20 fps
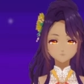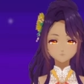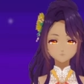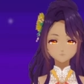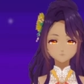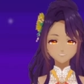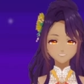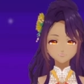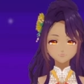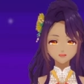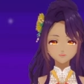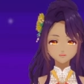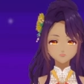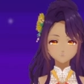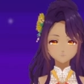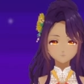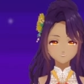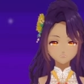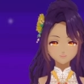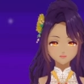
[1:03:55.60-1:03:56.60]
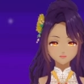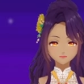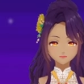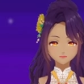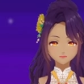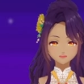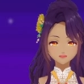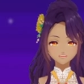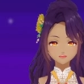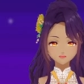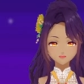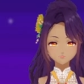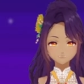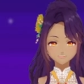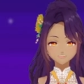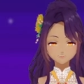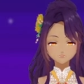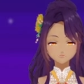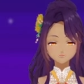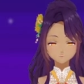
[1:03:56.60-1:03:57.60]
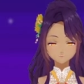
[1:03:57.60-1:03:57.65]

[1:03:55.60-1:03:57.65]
Come on, give me your skin.